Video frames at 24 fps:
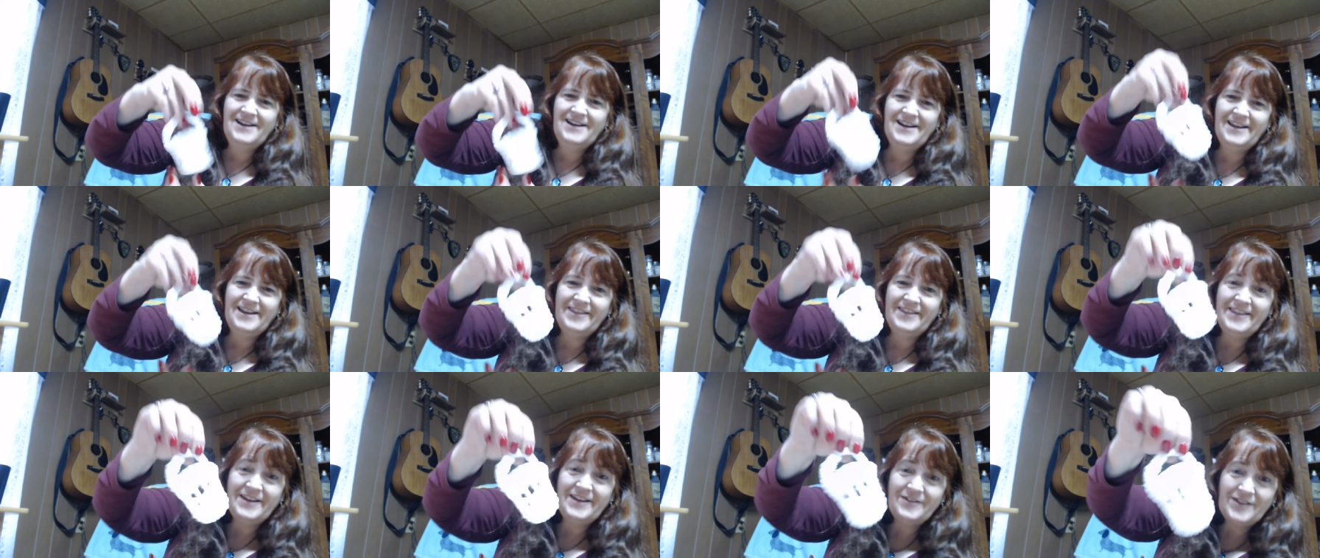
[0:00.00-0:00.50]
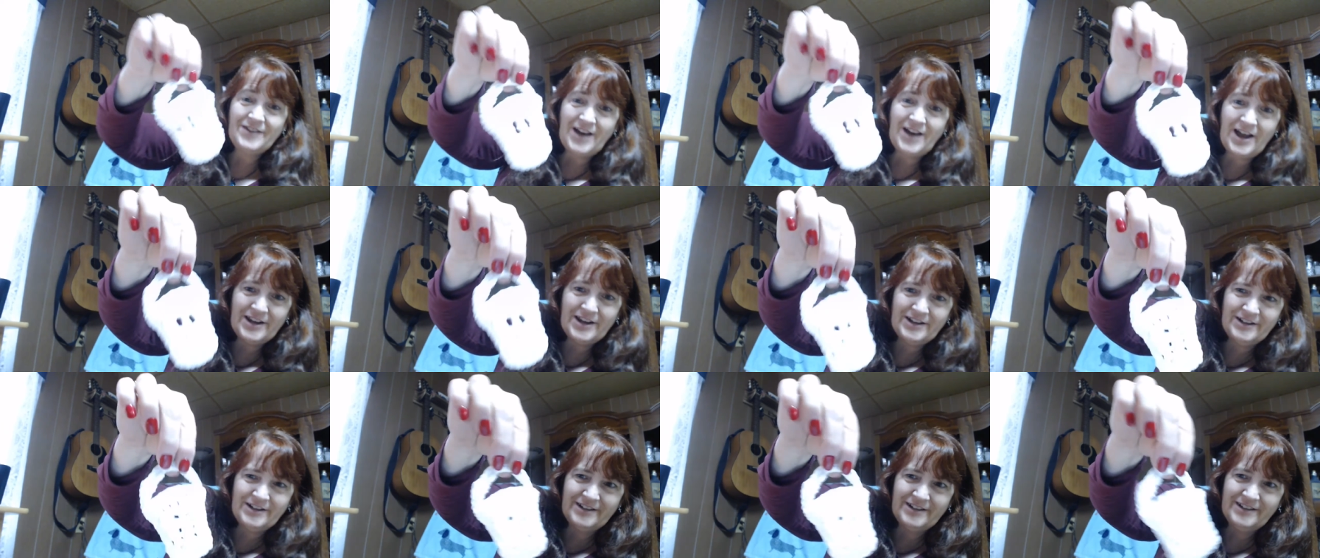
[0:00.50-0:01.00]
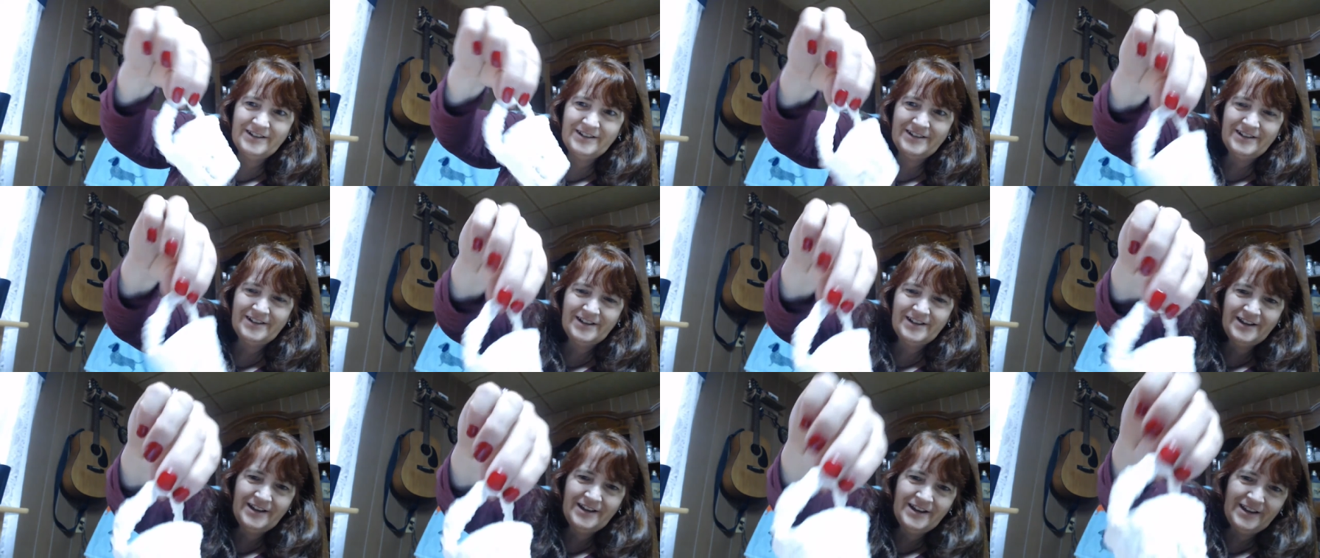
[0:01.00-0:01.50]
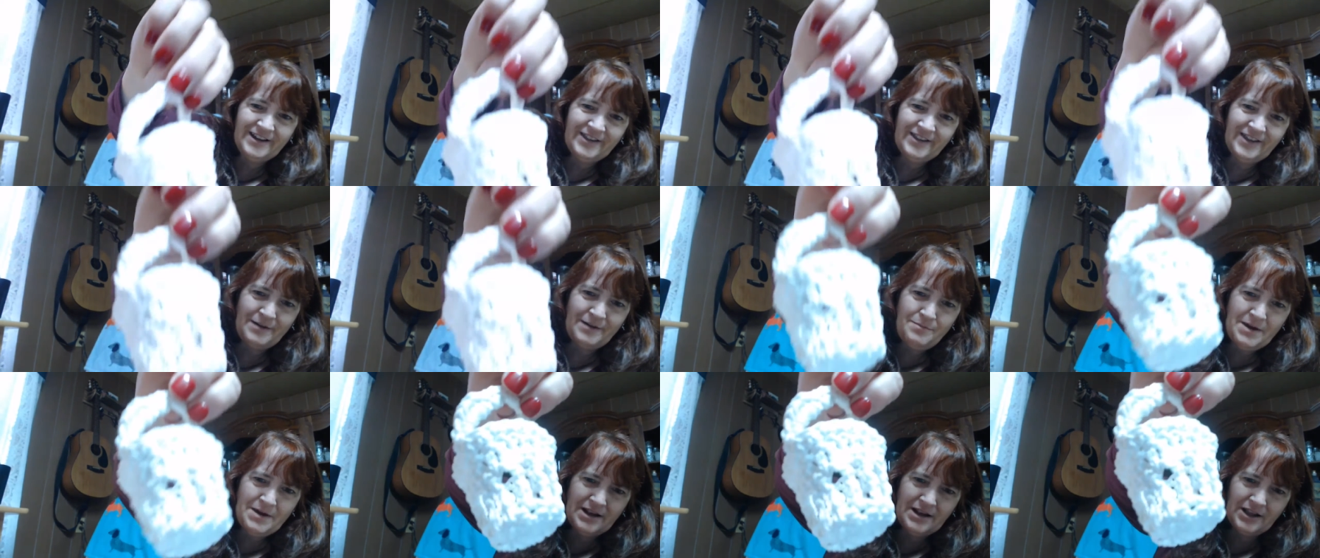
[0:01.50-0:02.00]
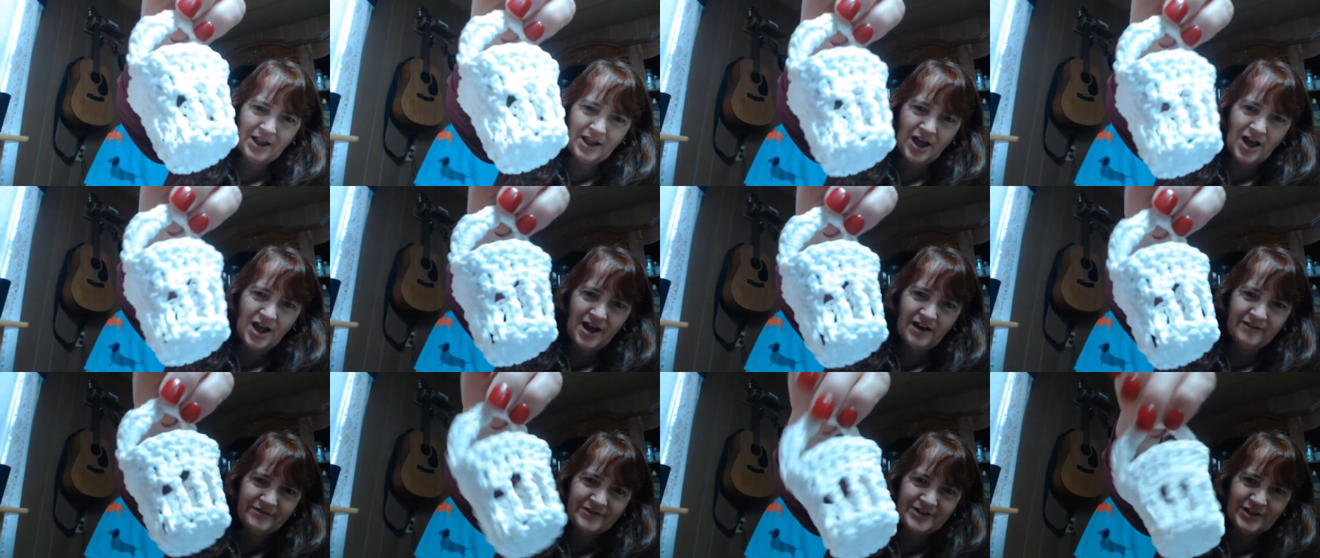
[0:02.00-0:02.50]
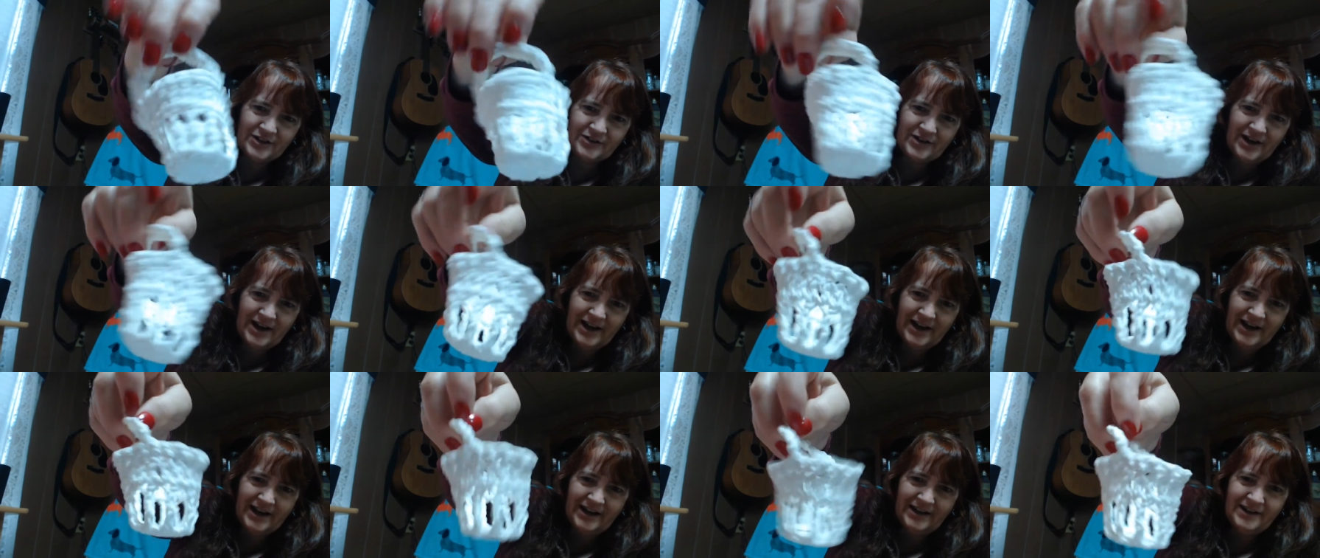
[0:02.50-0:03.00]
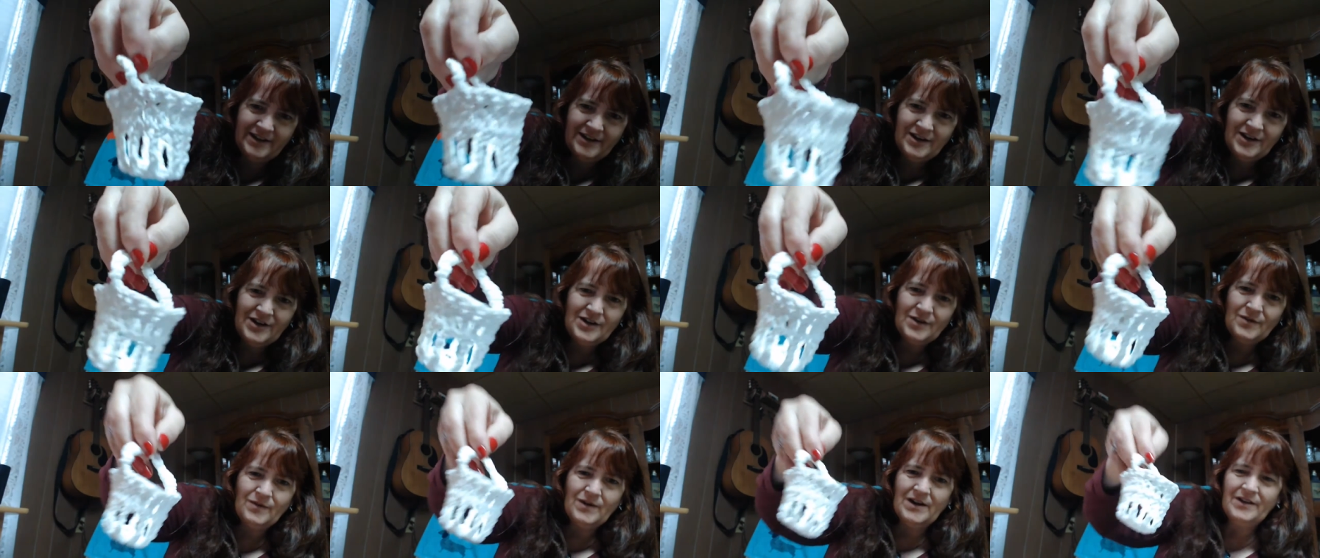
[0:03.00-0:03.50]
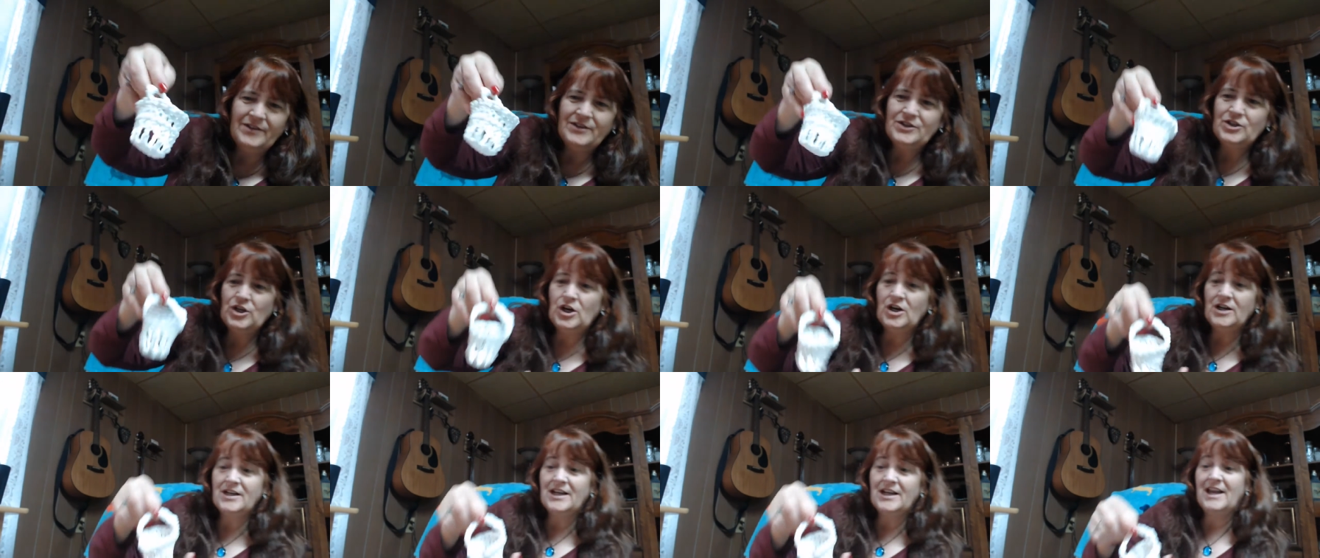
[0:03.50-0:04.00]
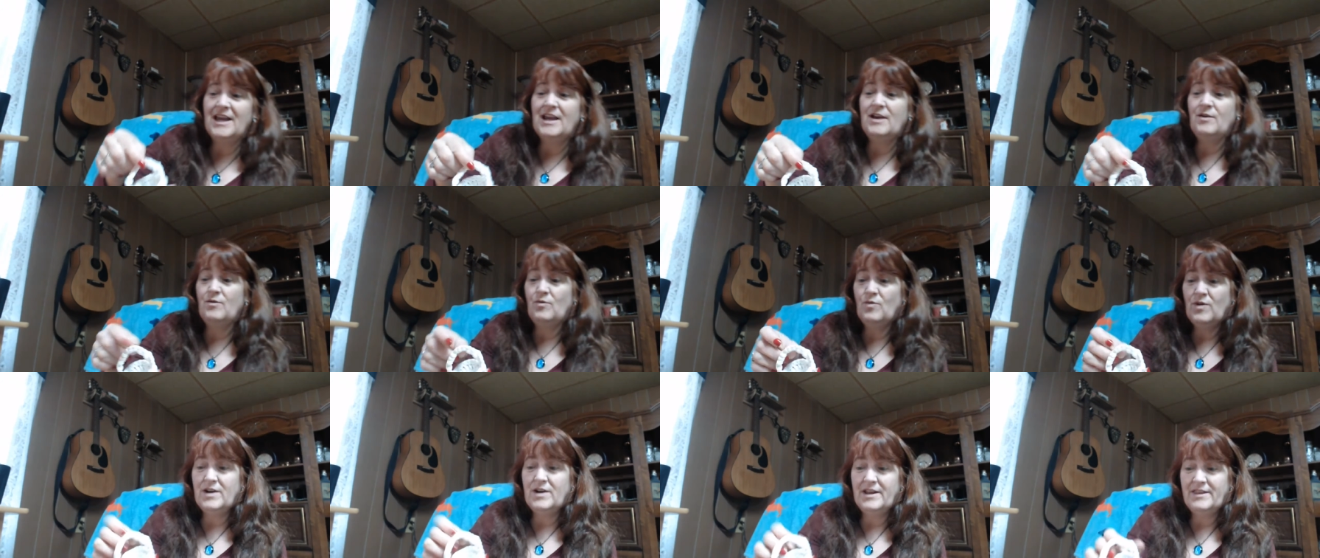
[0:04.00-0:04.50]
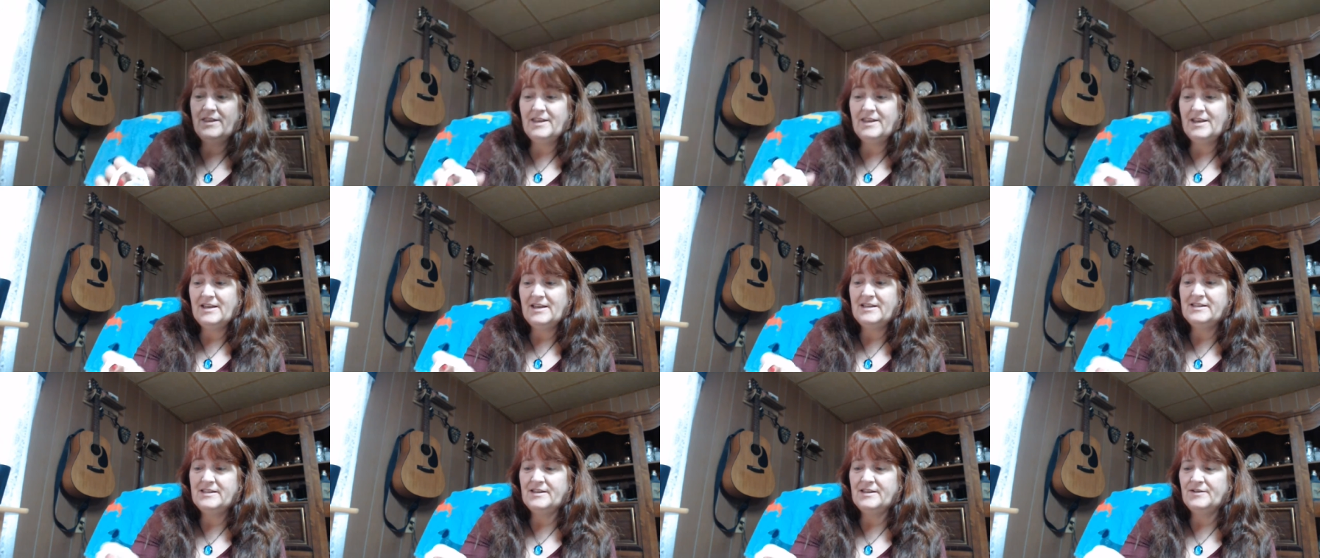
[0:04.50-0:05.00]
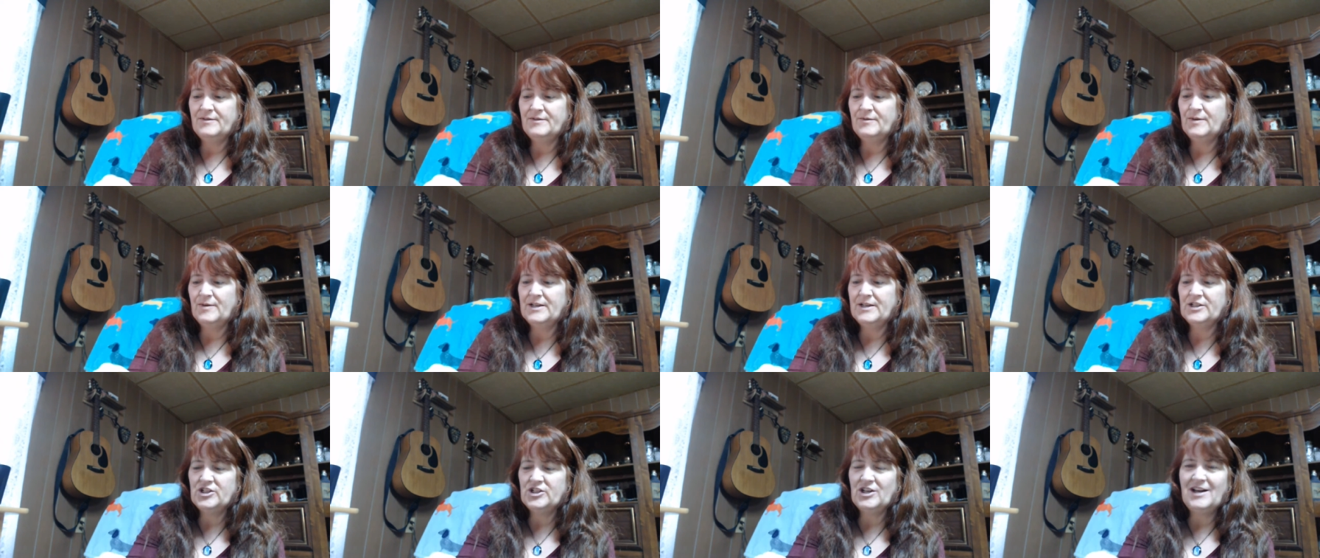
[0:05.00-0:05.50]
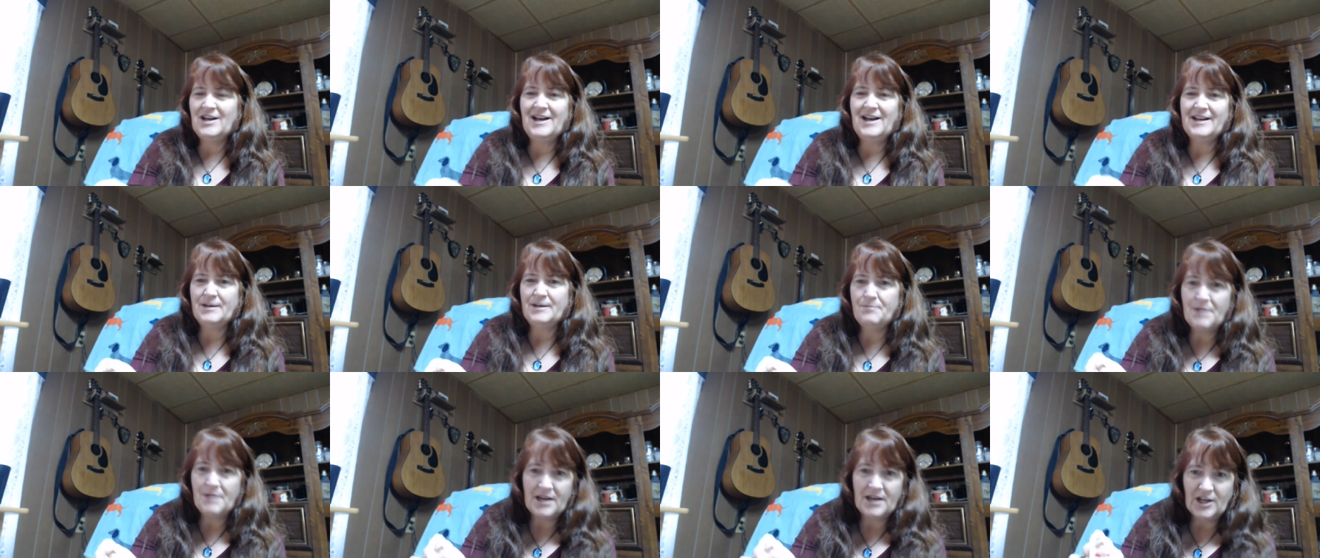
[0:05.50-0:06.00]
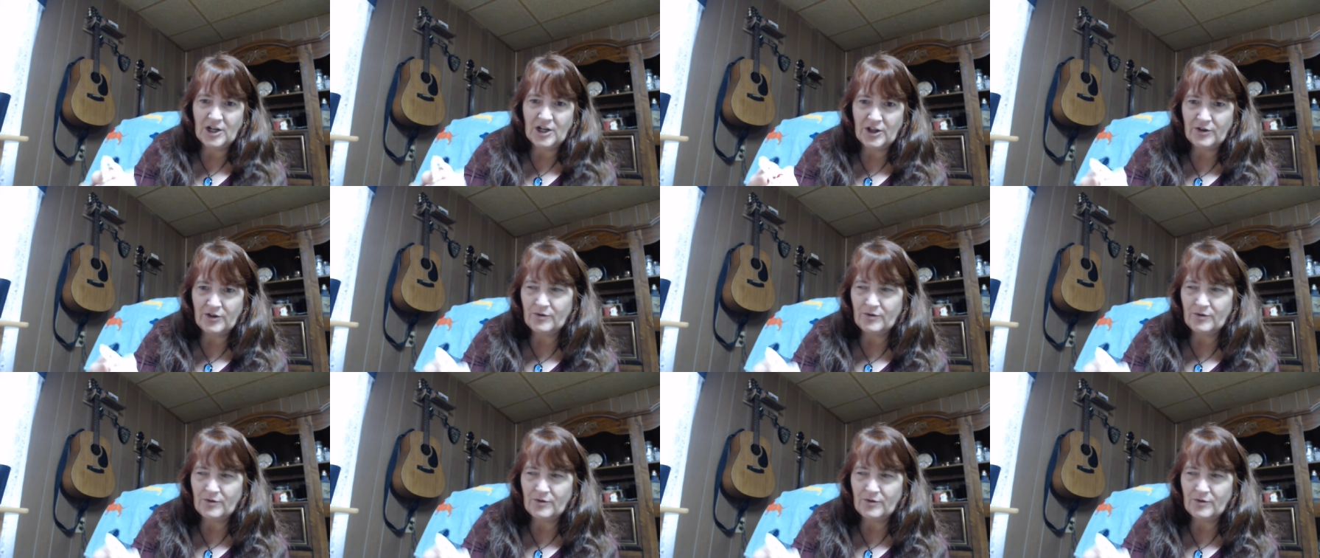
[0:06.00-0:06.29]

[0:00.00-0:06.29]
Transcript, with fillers: And they've gotten, they've been loved, okay? Well, the dog ate one of these, which I can make another